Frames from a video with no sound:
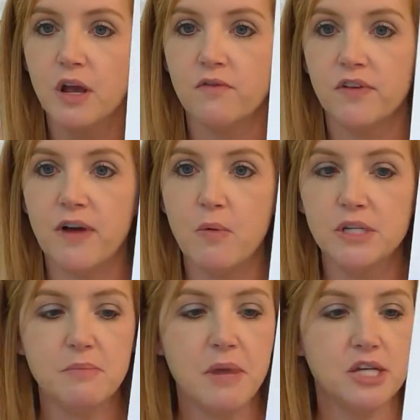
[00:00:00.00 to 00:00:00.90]
But if I
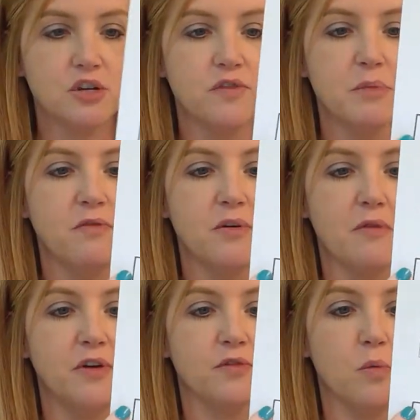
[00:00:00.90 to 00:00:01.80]
want to measure from the football
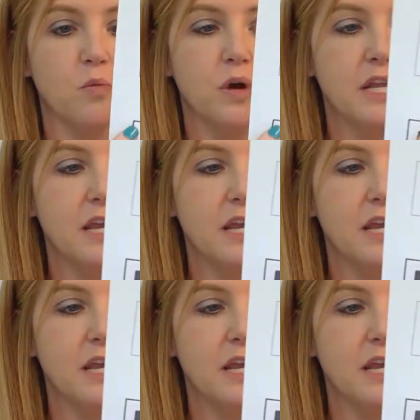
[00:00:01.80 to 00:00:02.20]
field from one